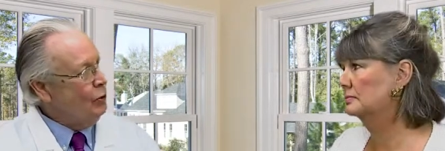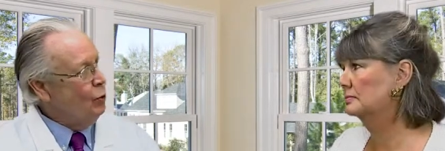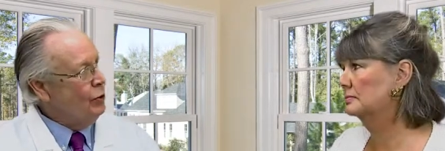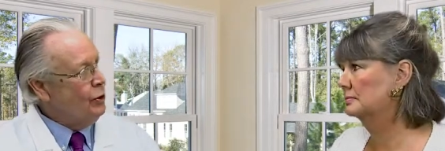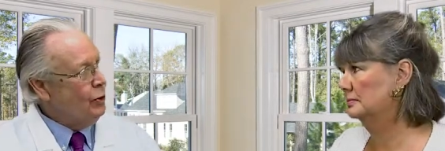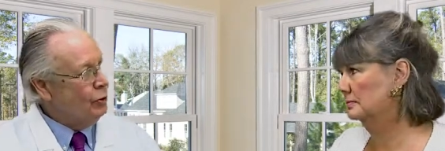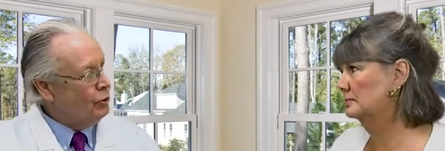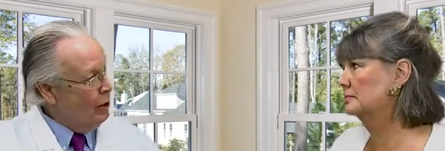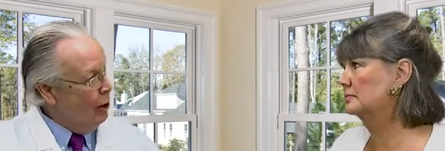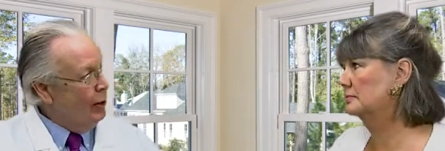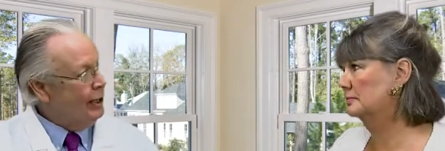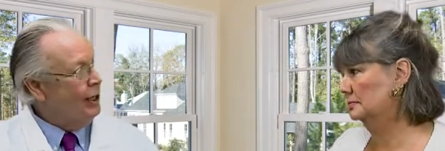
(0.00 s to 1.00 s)
Speaker 1: when you were
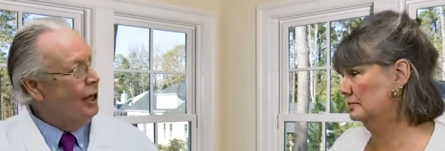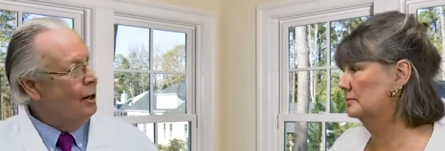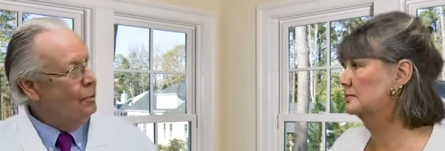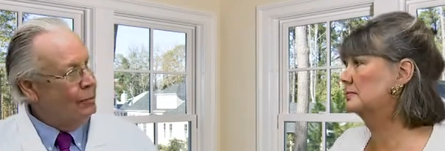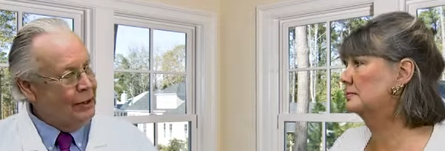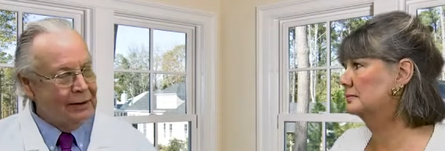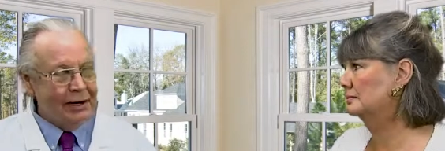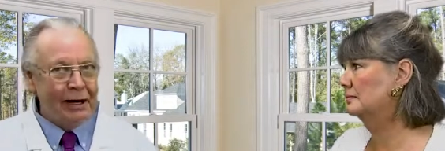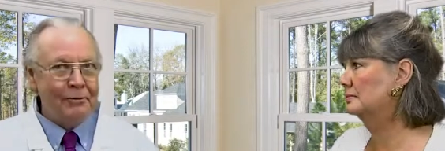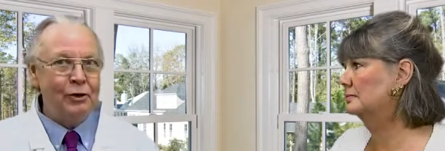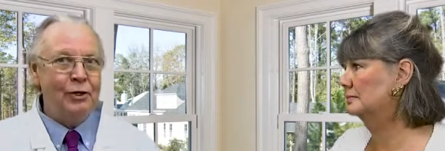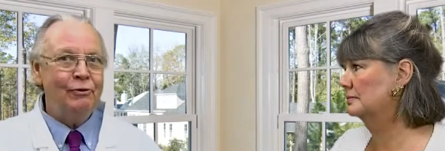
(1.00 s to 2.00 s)
growing up. Mm-hmm. They're
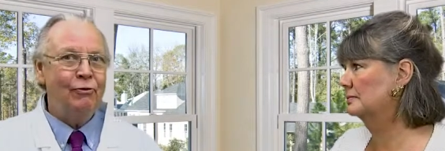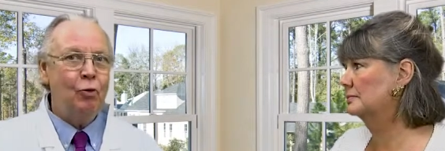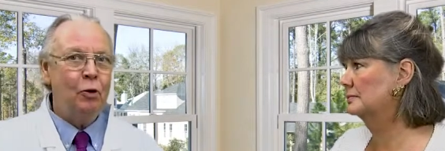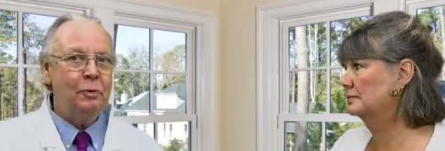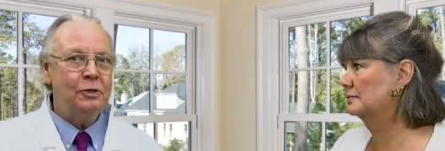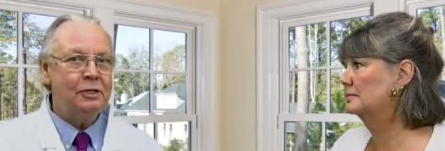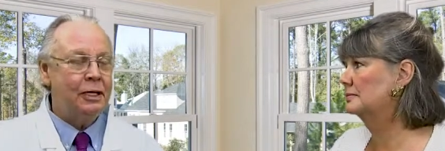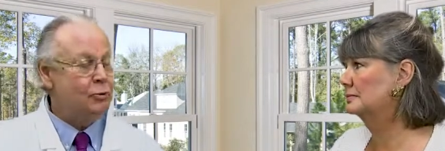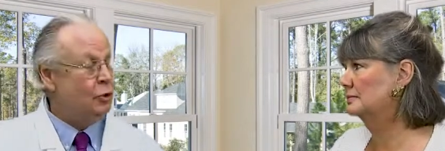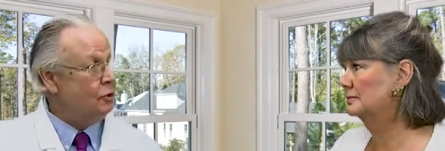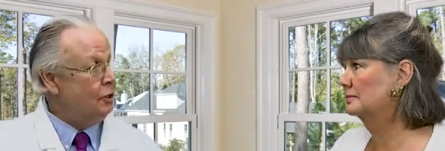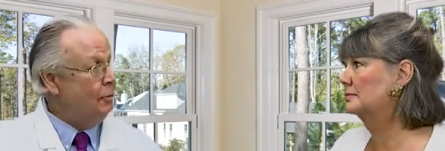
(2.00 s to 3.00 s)
not everything formed the same.
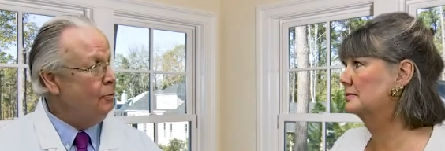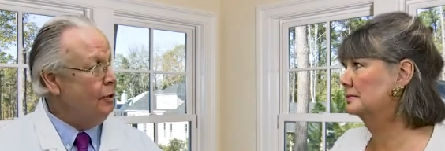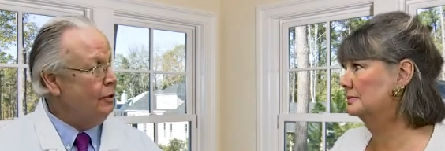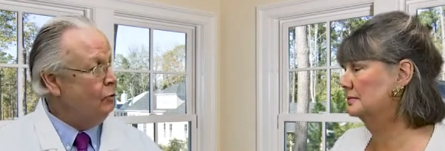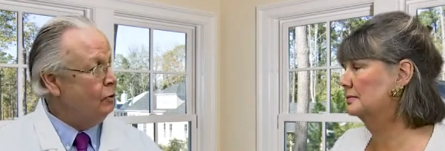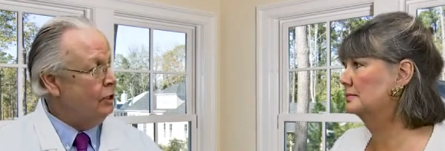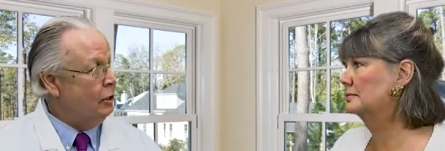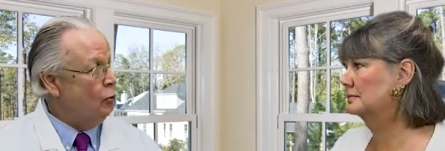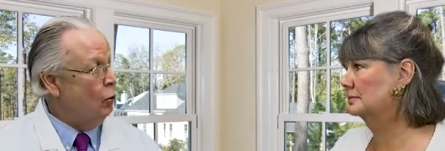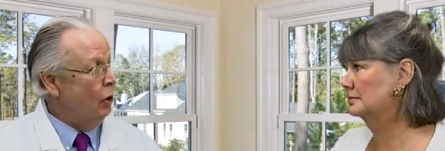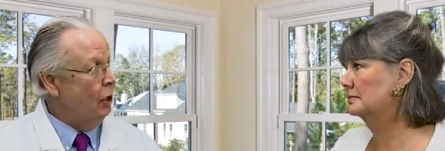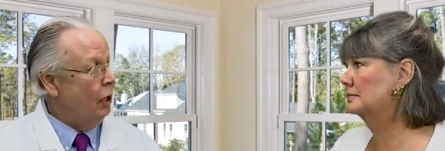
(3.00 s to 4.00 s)
So some pe- teeth
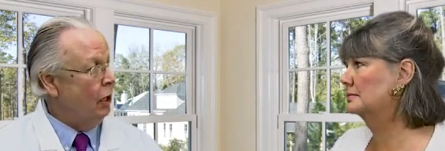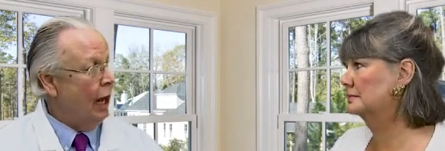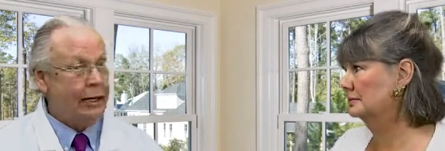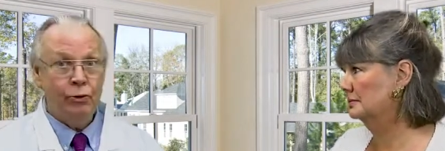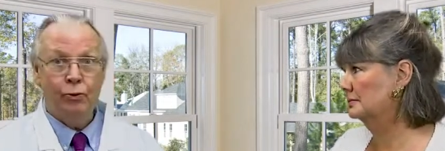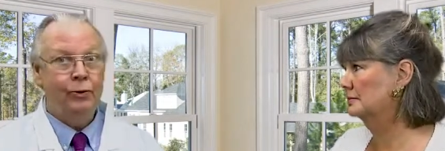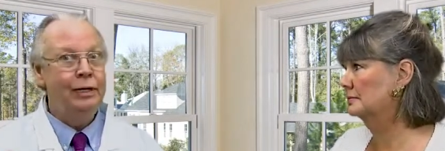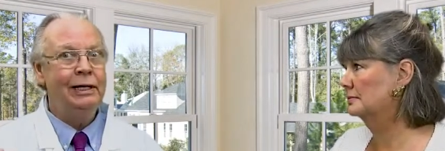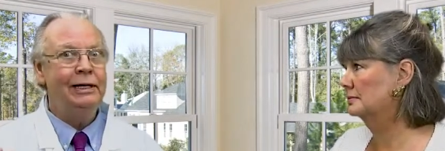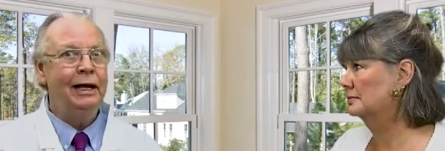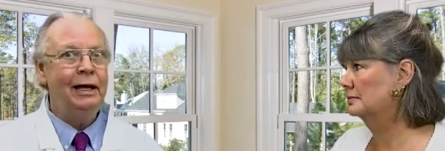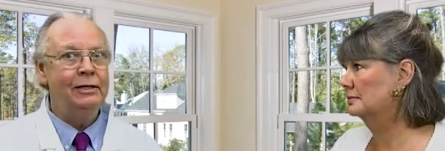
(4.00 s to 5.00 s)
will lighten
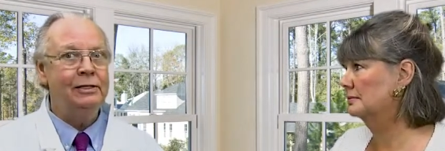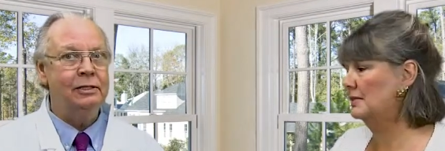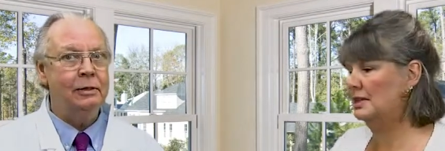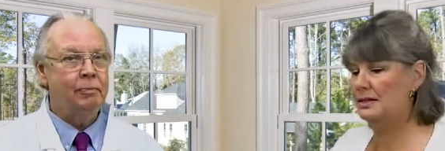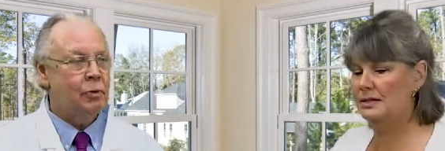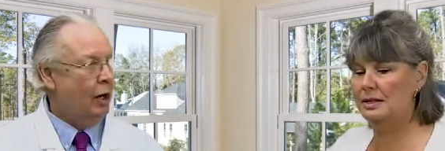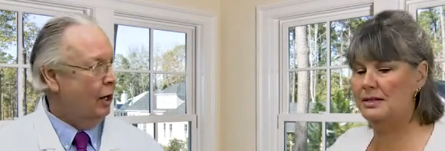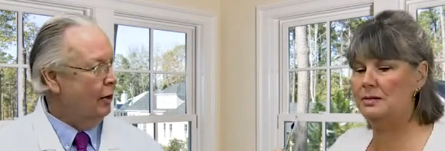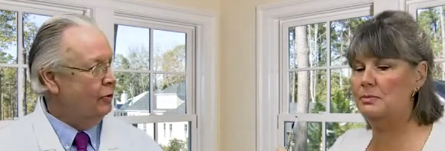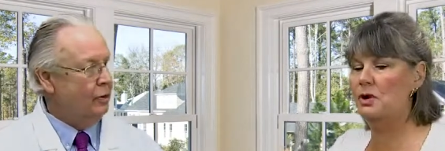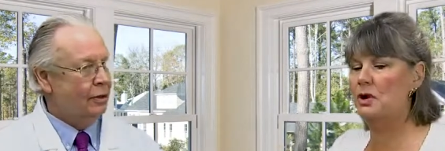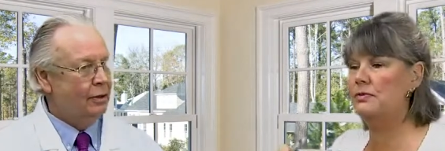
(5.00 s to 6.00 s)
really nice. And
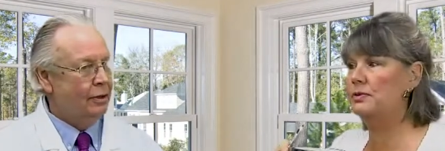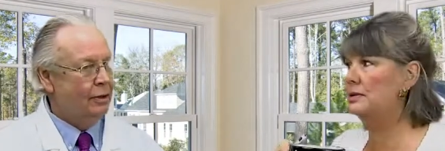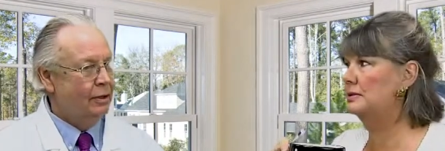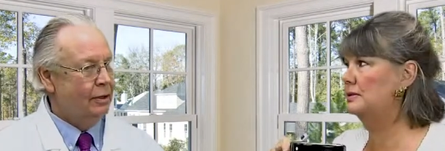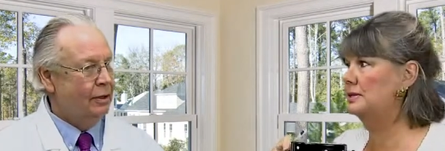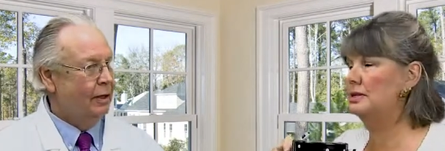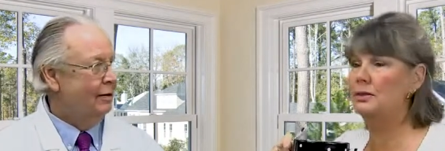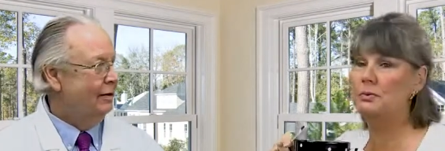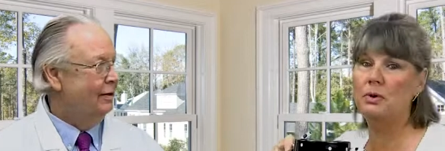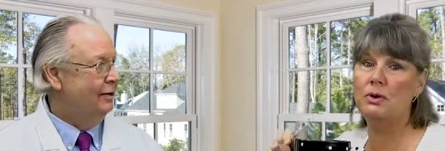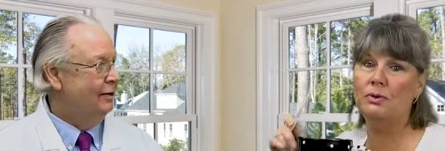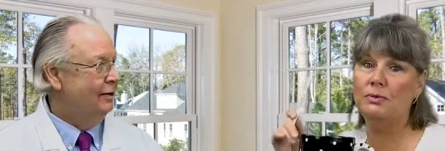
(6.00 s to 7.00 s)
some uh,
Speaker 2: coffee teeth
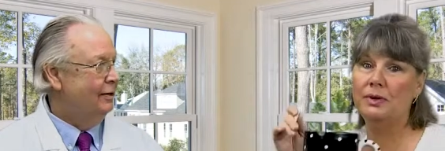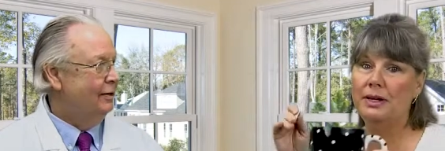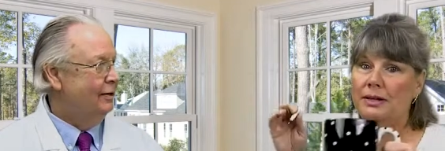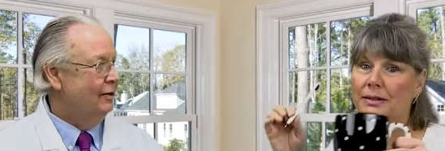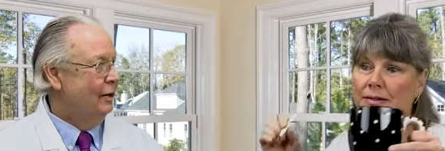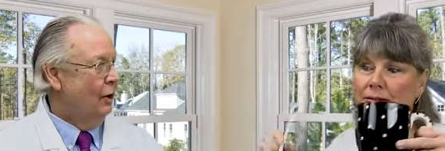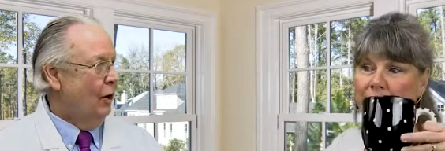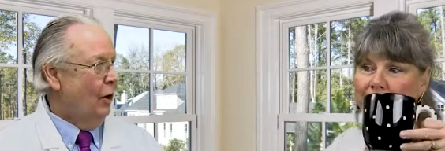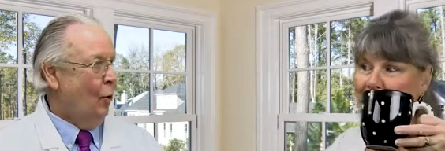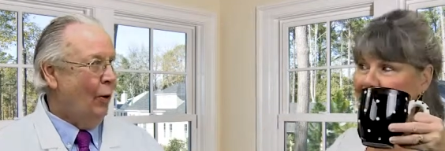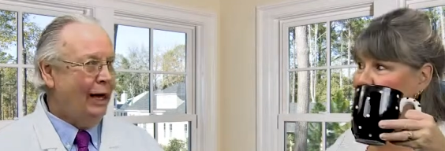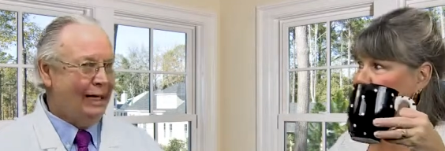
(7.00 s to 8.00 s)
won't, right?
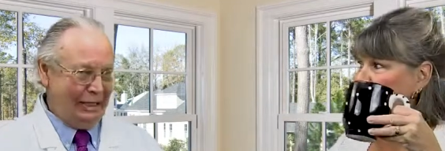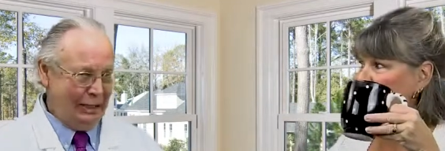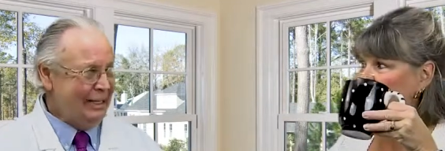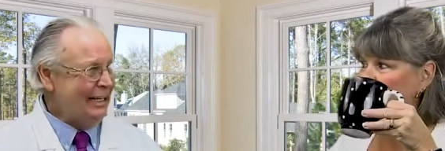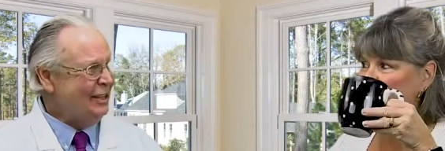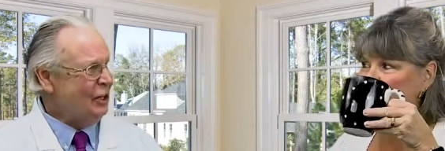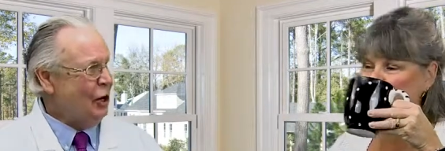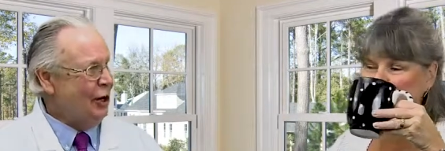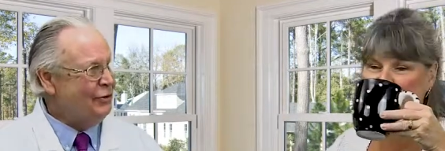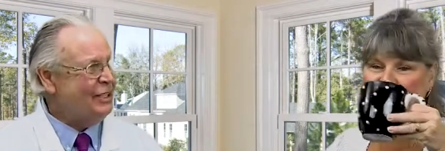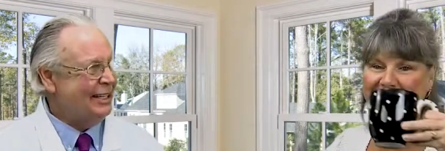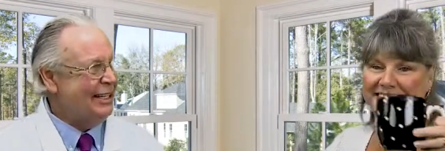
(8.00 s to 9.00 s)
Speaker 1: Well, you can get the
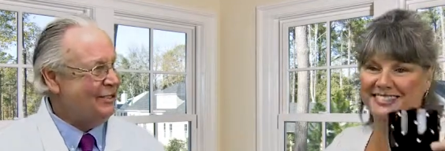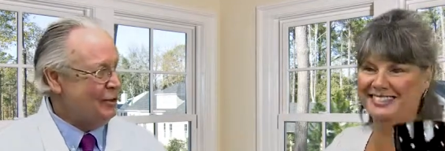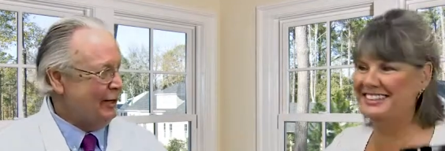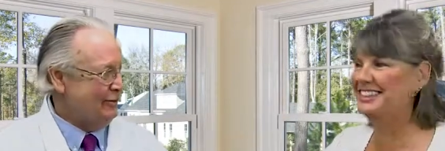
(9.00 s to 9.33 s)
coffee stains off.